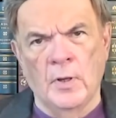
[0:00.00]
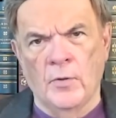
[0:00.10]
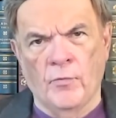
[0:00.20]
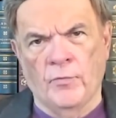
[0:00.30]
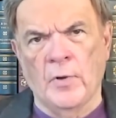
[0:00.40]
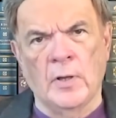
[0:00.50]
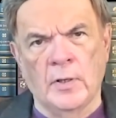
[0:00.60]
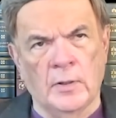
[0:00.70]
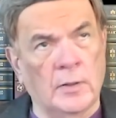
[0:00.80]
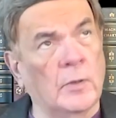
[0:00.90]
stock
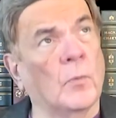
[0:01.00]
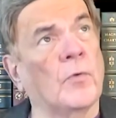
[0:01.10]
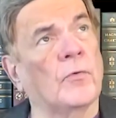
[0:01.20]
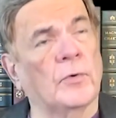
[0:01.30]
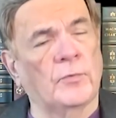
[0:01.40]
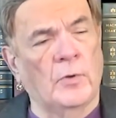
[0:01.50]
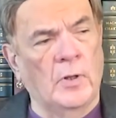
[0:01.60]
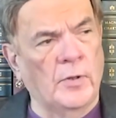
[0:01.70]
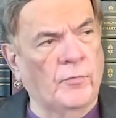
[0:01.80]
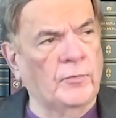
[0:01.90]
in it. It wasn't a
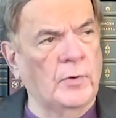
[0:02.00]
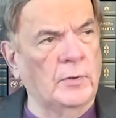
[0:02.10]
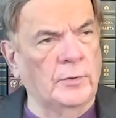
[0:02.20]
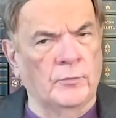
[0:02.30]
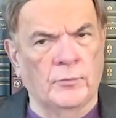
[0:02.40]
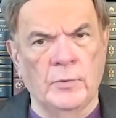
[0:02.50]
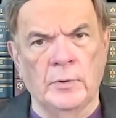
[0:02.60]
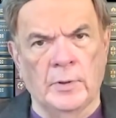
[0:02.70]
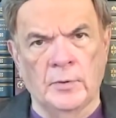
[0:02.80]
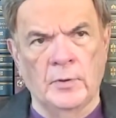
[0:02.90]
tall, stately tree
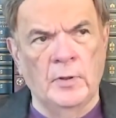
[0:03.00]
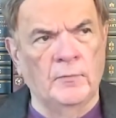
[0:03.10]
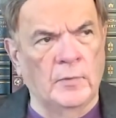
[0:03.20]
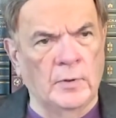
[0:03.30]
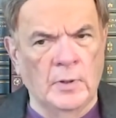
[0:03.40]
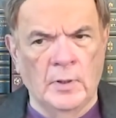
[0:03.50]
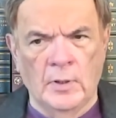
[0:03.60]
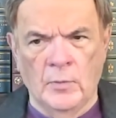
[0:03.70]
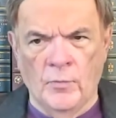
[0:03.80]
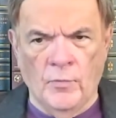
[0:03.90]
like David.
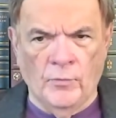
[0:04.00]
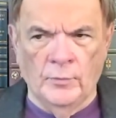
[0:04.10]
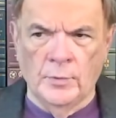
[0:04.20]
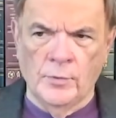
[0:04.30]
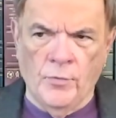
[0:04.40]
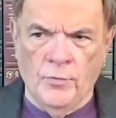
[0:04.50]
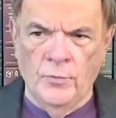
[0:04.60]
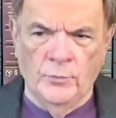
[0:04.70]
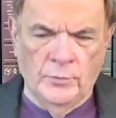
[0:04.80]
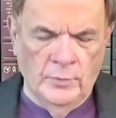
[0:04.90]
It was just a little
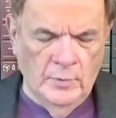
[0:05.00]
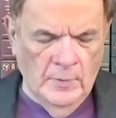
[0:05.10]
shoot.